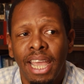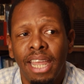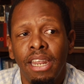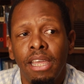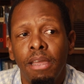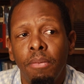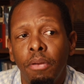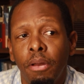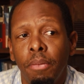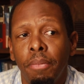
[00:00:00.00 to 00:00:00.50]

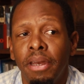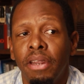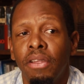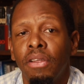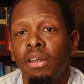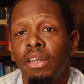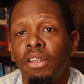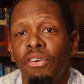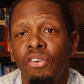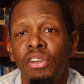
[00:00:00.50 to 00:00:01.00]
and implementing
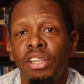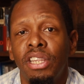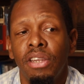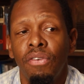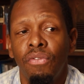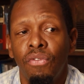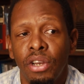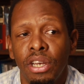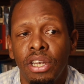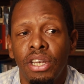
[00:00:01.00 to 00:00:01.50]

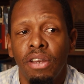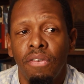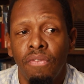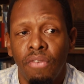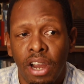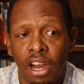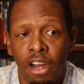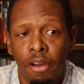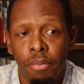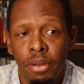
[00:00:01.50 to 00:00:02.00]
literacy-rich
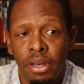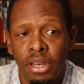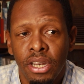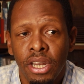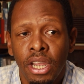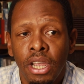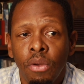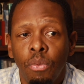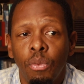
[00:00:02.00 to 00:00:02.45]
environments,